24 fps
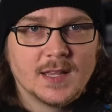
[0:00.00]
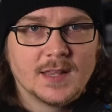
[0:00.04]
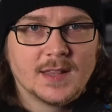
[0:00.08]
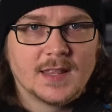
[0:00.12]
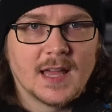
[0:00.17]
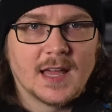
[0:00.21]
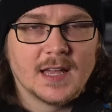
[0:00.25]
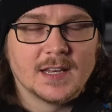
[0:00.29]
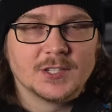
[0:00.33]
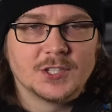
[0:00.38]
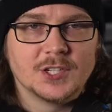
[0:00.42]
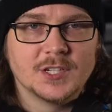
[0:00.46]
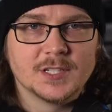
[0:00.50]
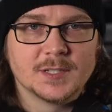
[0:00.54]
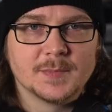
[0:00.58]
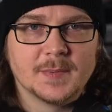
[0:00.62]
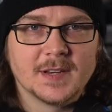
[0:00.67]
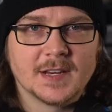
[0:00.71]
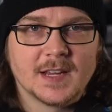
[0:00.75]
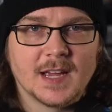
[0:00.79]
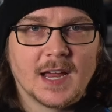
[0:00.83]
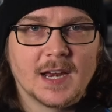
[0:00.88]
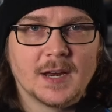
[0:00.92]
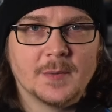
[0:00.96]
that she's
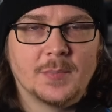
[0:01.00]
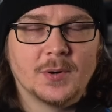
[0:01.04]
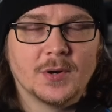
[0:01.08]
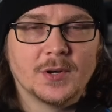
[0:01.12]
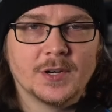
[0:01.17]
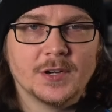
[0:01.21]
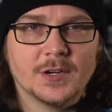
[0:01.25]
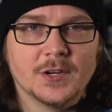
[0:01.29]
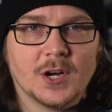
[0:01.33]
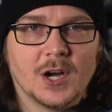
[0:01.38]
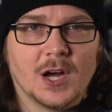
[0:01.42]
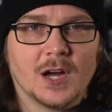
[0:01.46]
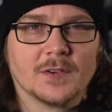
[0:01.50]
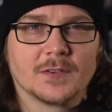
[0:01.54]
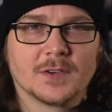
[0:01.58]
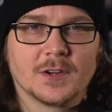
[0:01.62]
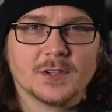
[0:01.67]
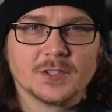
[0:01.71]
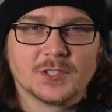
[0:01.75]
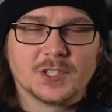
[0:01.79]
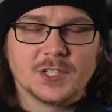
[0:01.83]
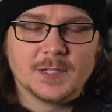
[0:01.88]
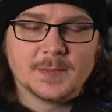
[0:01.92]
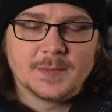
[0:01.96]
been kind of putting off,
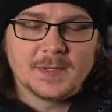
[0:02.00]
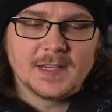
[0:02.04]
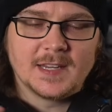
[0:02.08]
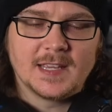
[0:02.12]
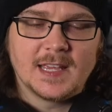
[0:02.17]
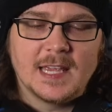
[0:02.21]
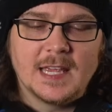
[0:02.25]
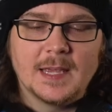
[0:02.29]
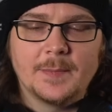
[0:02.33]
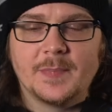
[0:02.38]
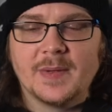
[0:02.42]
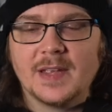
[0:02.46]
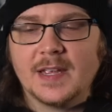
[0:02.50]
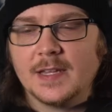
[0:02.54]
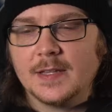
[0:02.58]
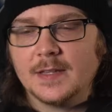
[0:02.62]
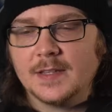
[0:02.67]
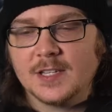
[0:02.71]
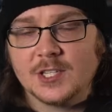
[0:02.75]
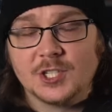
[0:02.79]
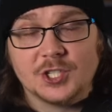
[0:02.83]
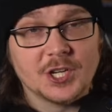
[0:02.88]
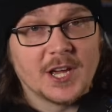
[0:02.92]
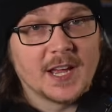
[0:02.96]
because she's been keeping
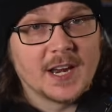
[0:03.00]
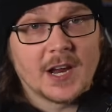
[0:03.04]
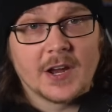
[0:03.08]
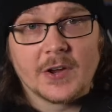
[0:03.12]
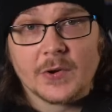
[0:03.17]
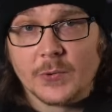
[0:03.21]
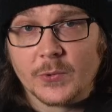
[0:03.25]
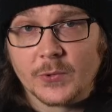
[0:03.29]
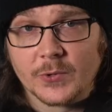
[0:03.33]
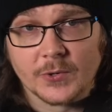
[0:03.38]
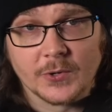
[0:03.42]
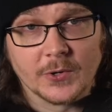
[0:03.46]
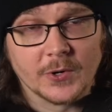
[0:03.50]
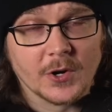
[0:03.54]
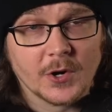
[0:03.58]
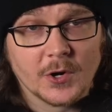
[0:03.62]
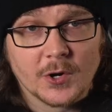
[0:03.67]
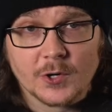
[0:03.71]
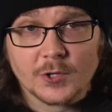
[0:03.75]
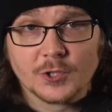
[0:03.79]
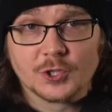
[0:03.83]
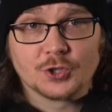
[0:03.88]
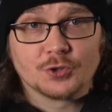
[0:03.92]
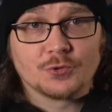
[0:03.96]
the Jedi Order,
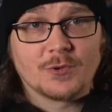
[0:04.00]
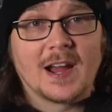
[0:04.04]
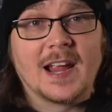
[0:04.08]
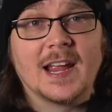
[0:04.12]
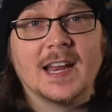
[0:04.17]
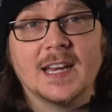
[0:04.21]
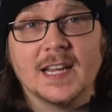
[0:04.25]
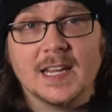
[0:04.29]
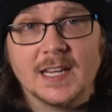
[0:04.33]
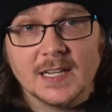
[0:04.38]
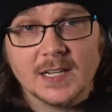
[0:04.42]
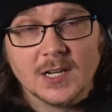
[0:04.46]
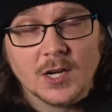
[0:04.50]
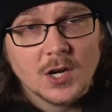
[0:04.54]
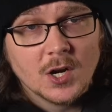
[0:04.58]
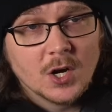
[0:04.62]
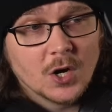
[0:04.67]
her training,